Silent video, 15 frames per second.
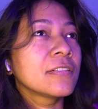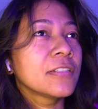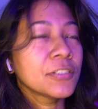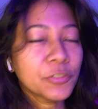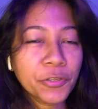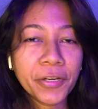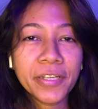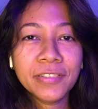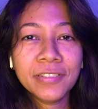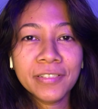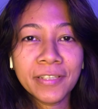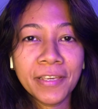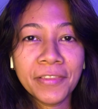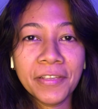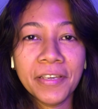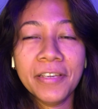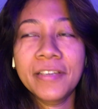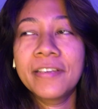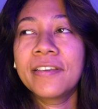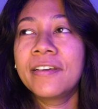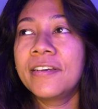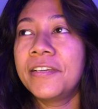It's alright, I'll get there.
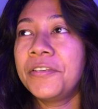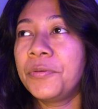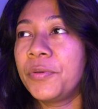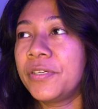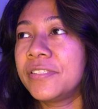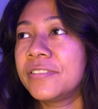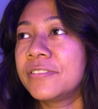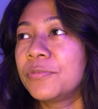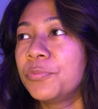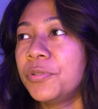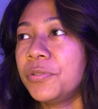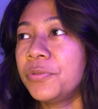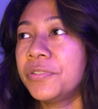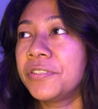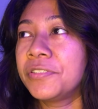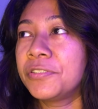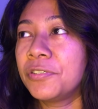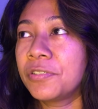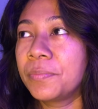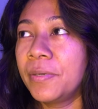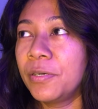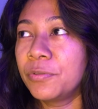Anyways, what I wanted to talk
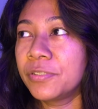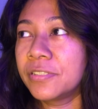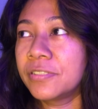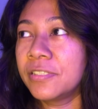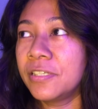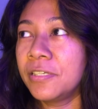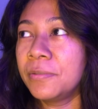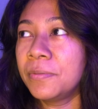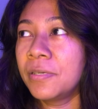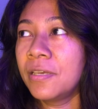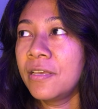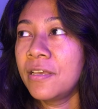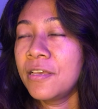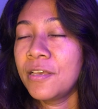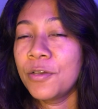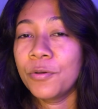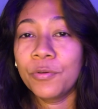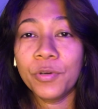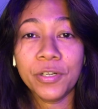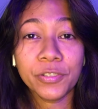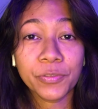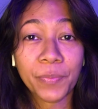about was, I
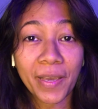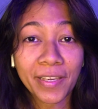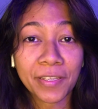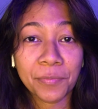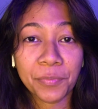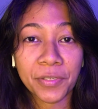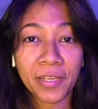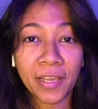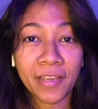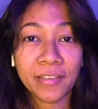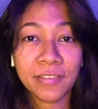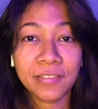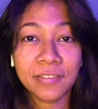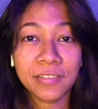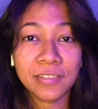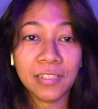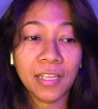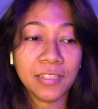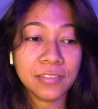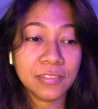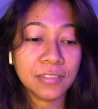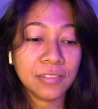was back in Penang this
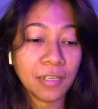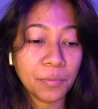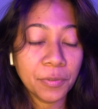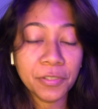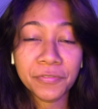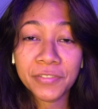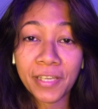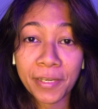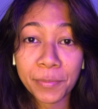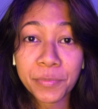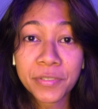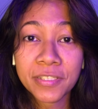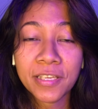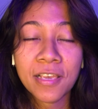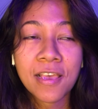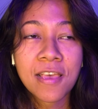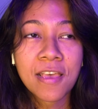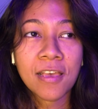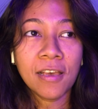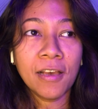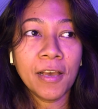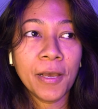last couple of times.
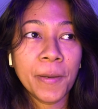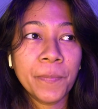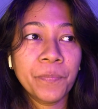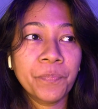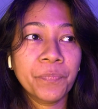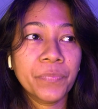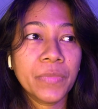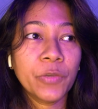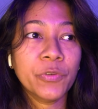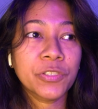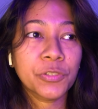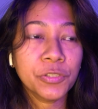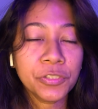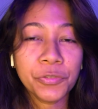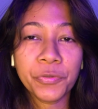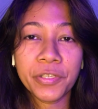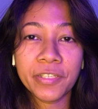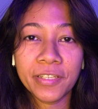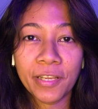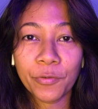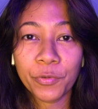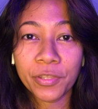It was good to
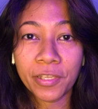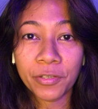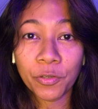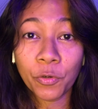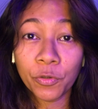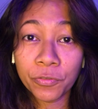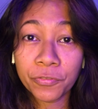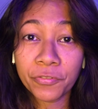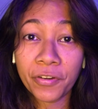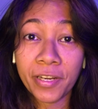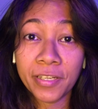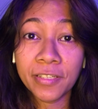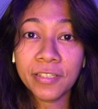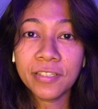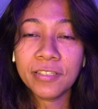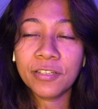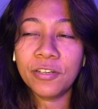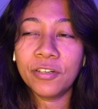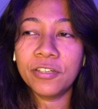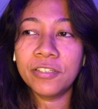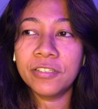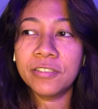reconnect with an old friend
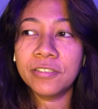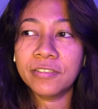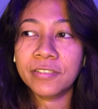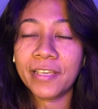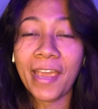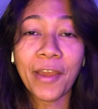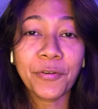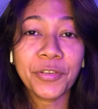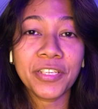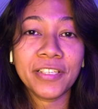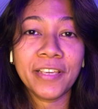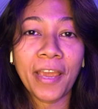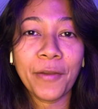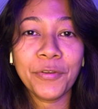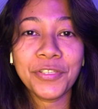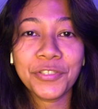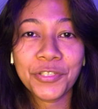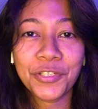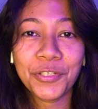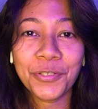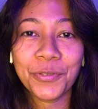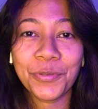called Garee
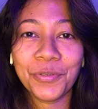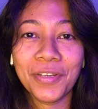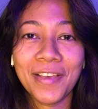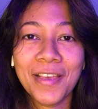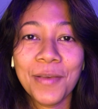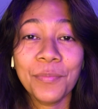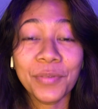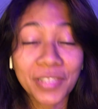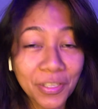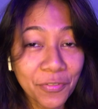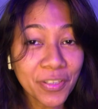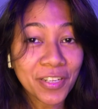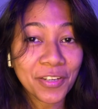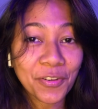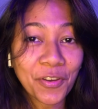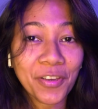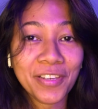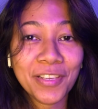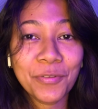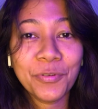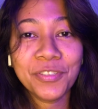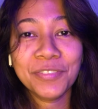Chew. Believe it or not,
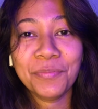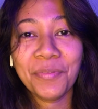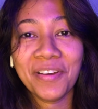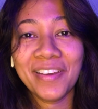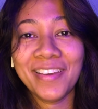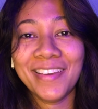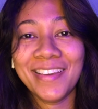he was my